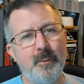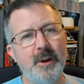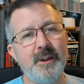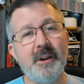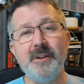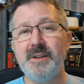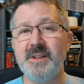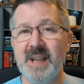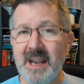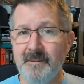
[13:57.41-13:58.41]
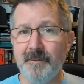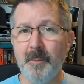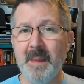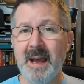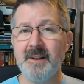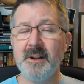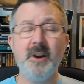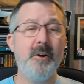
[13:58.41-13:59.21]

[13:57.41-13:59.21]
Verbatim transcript: what you're going to take from that